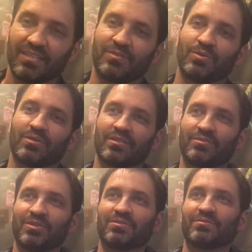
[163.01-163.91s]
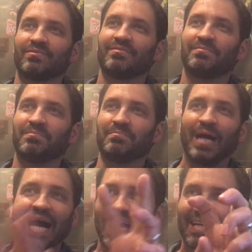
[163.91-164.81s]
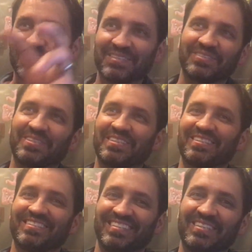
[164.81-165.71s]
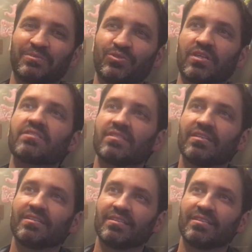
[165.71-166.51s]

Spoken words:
quote unquote buy or, trust.